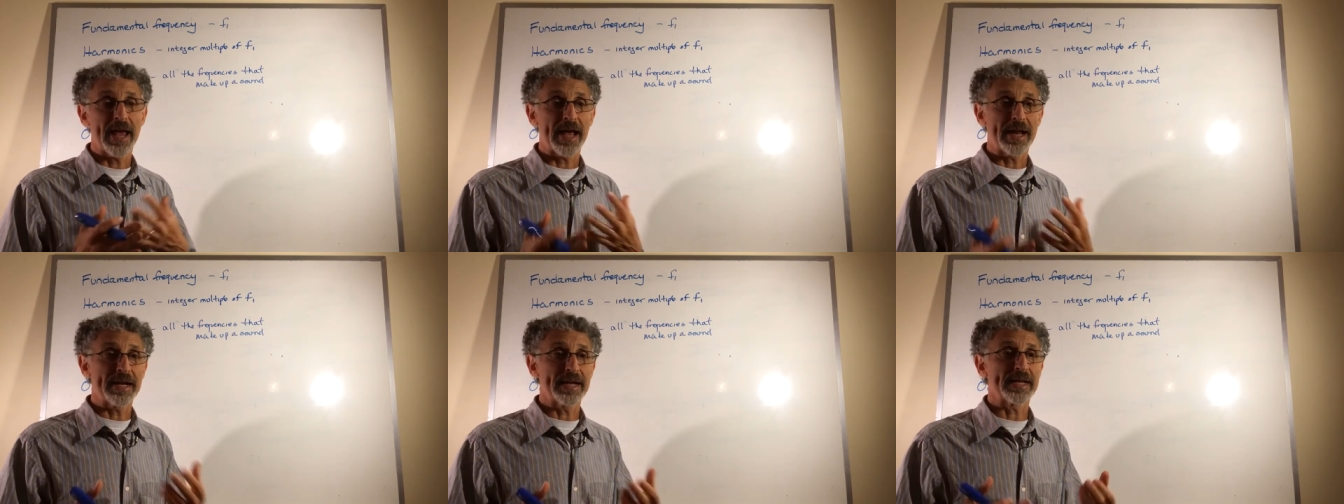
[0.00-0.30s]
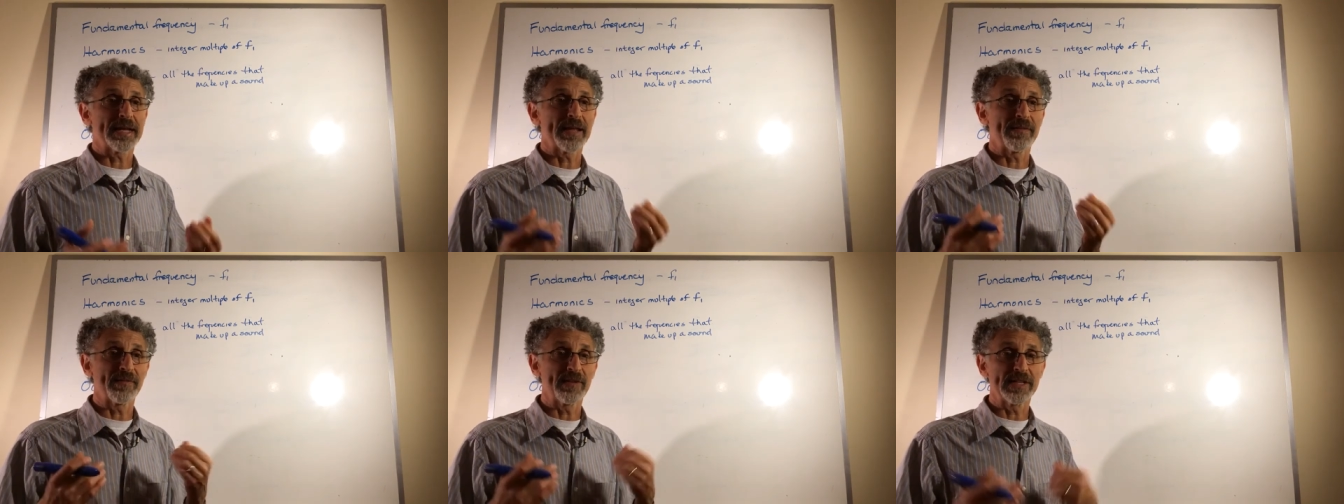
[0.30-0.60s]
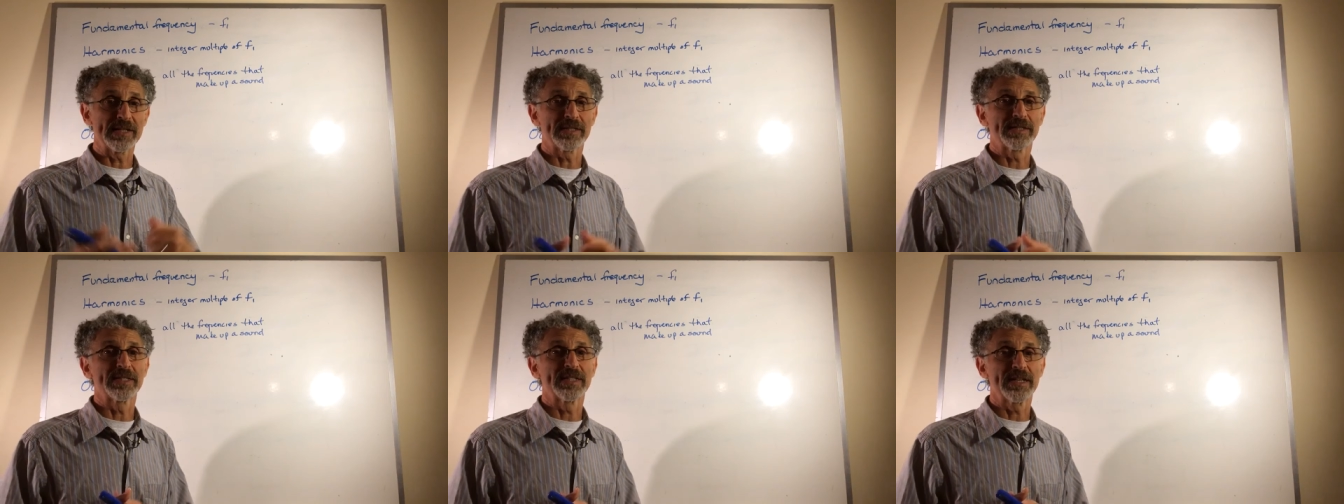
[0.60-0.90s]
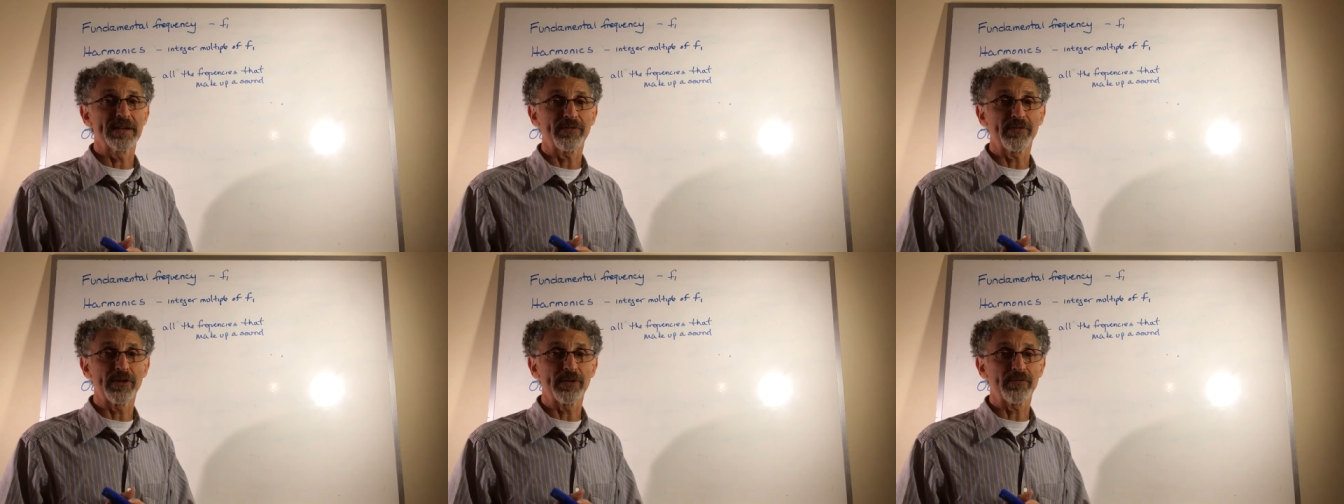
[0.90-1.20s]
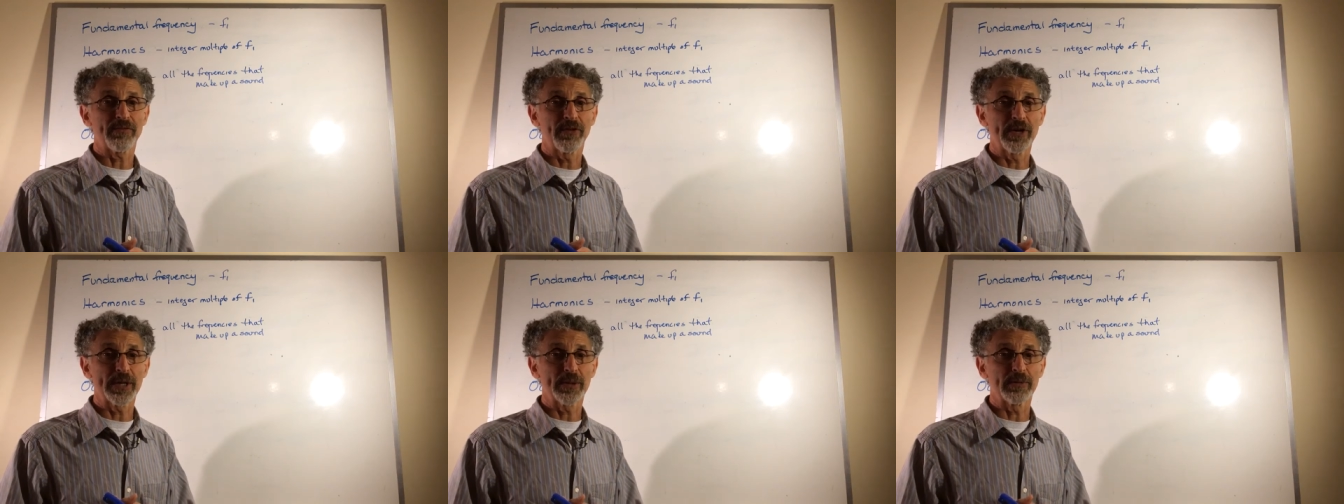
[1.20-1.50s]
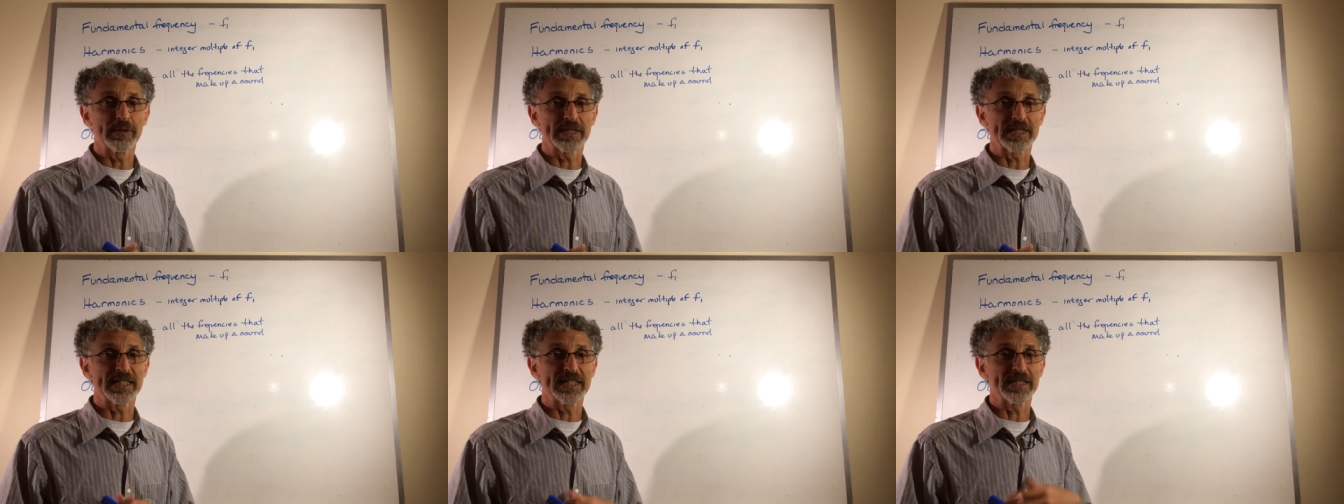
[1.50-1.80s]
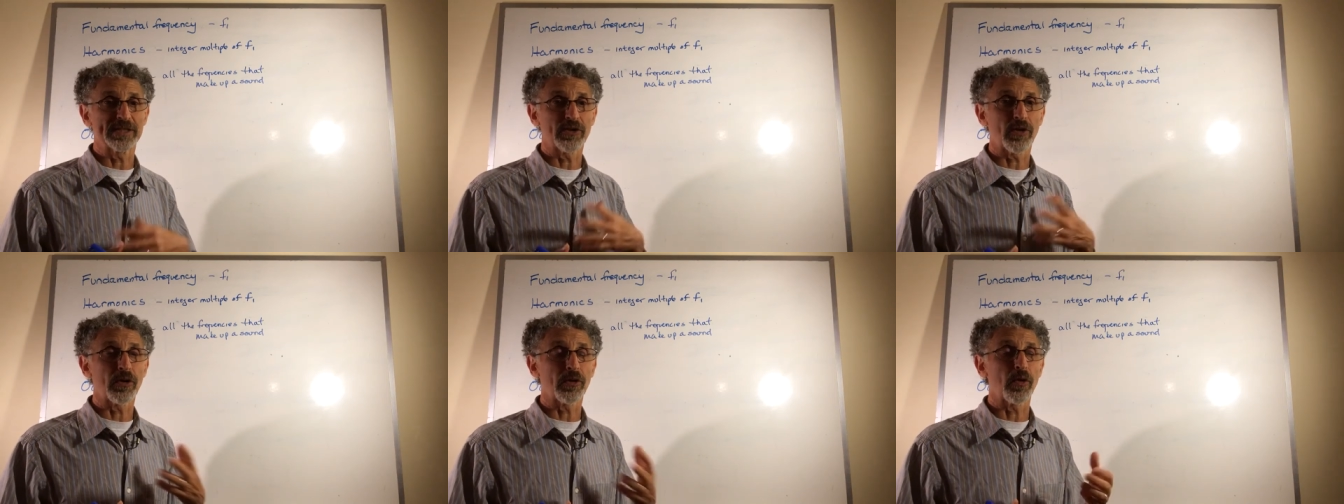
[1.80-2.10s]
And again, these different
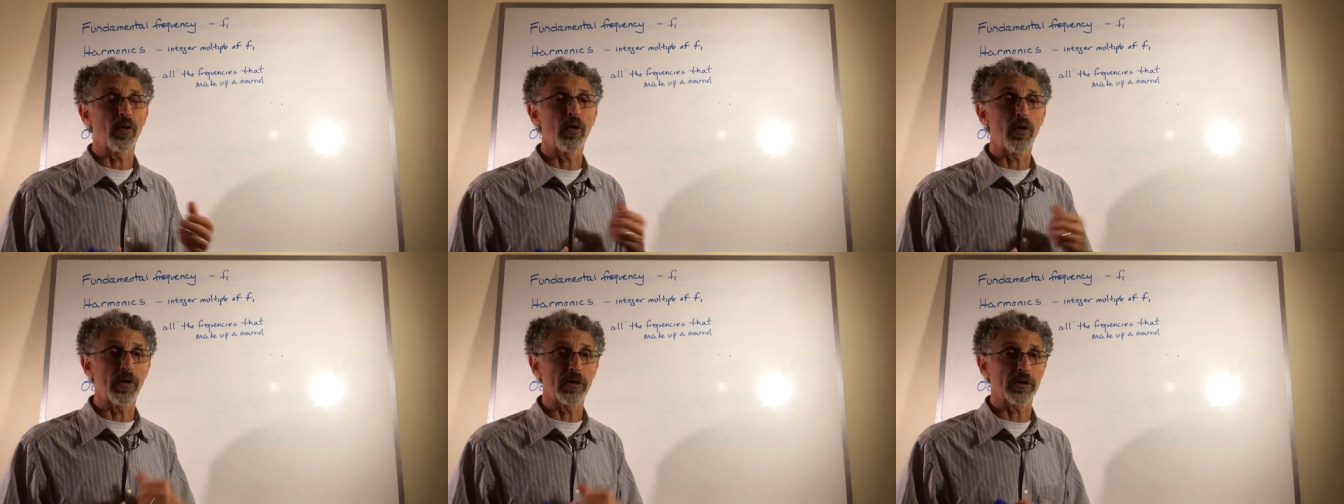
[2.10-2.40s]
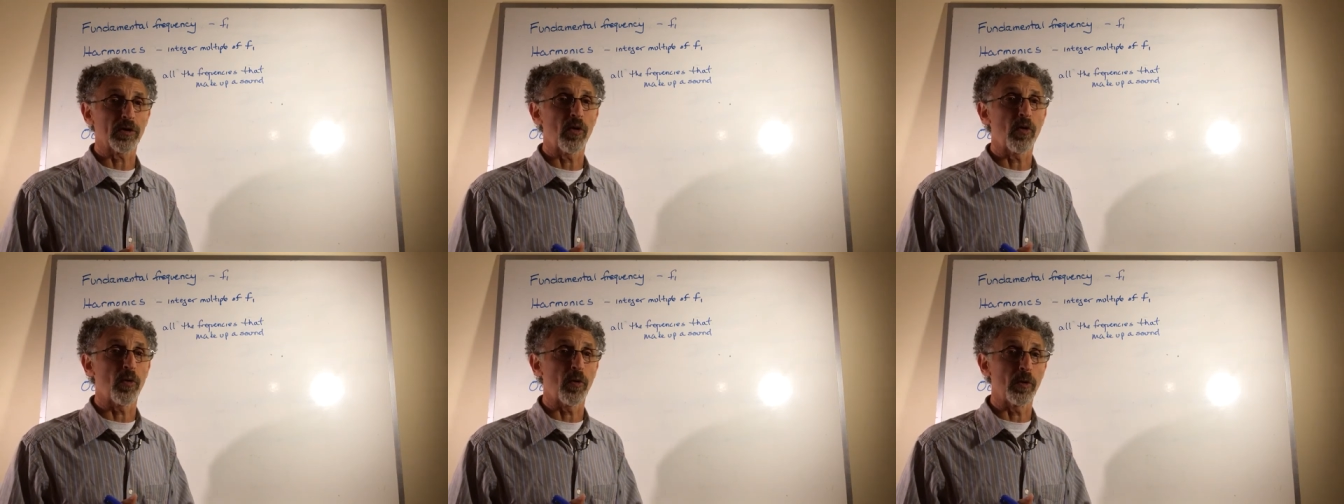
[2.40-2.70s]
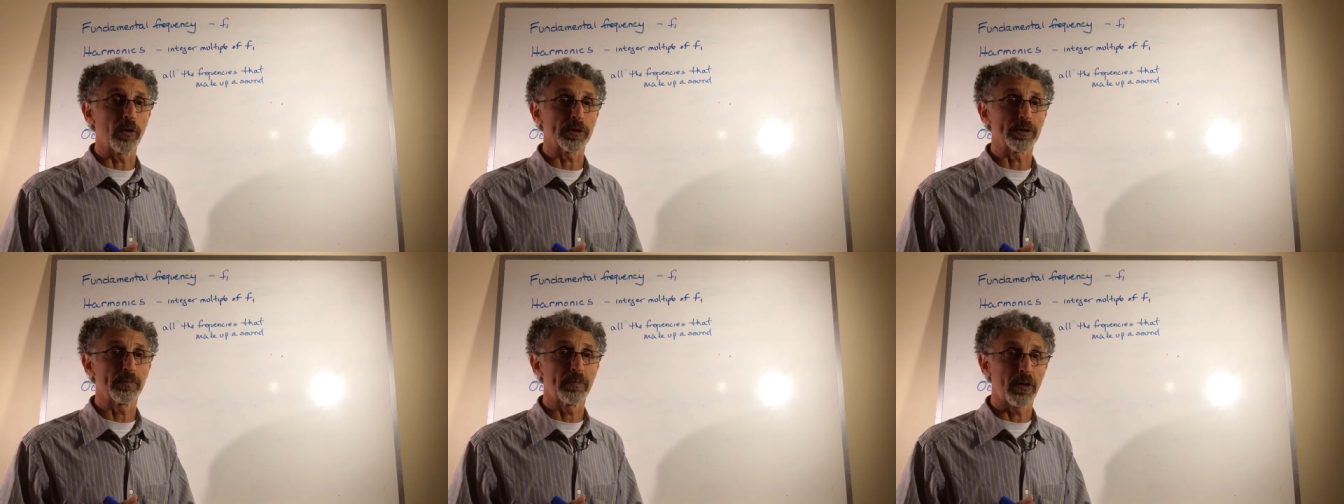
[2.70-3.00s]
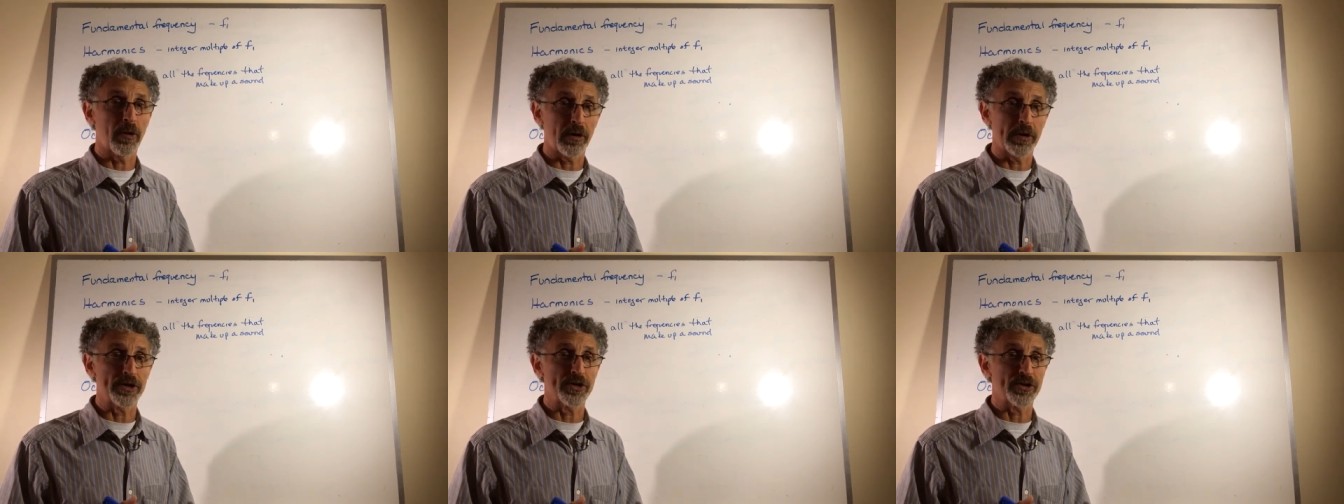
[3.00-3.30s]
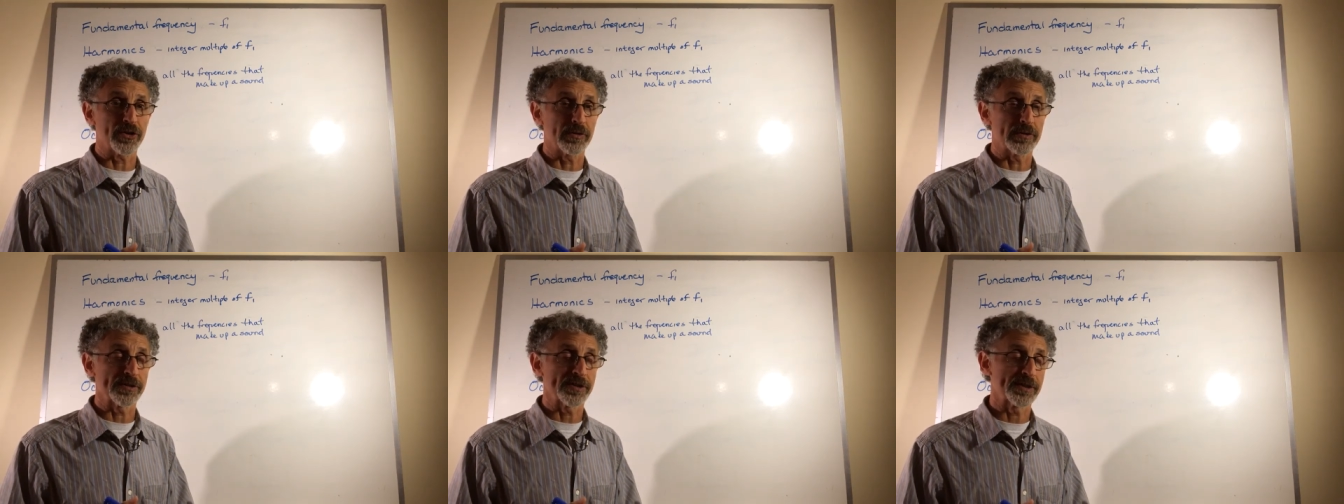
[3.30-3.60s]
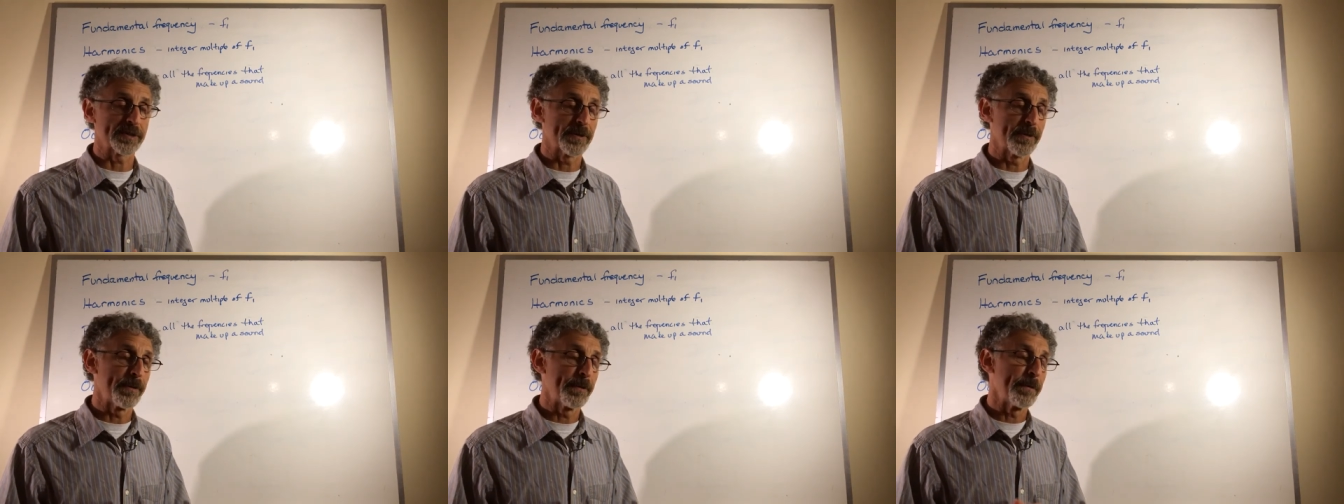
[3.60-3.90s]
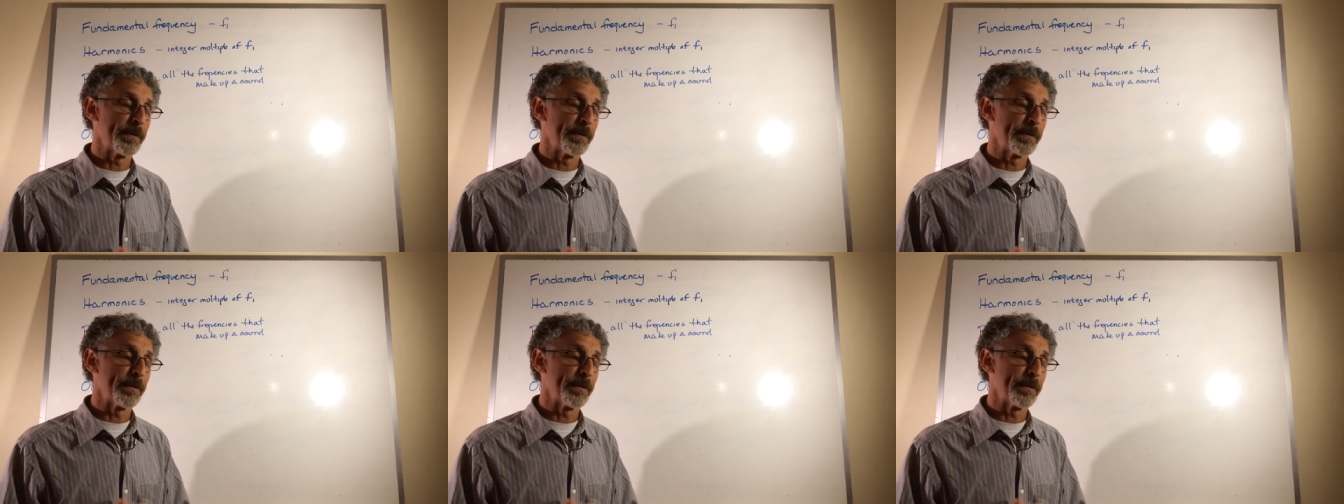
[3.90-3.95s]
frequencies are all called partials.